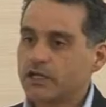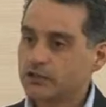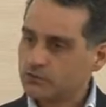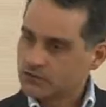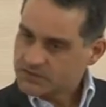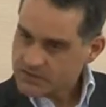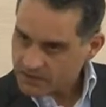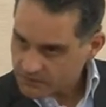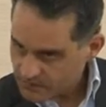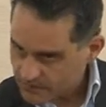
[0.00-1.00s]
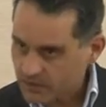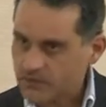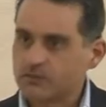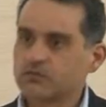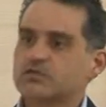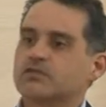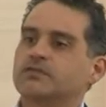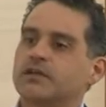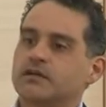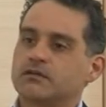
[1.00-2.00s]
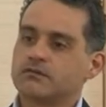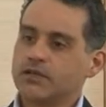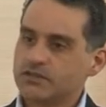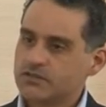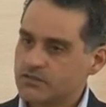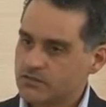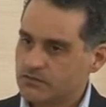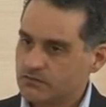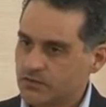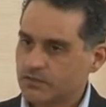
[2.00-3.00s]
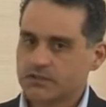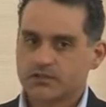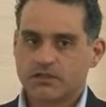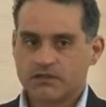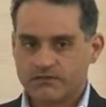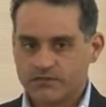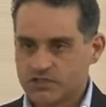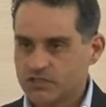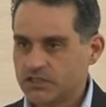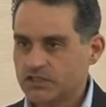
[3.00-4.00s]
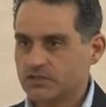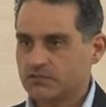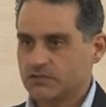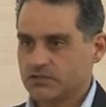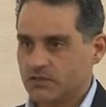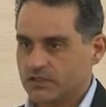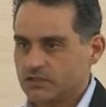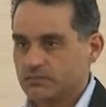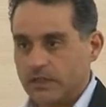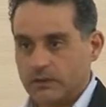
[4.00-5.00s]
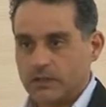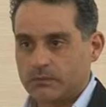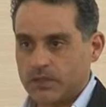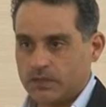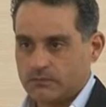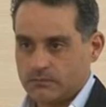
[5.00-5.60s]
and you will take from there also their way to work efficiently, with quality, blah, blah, blah.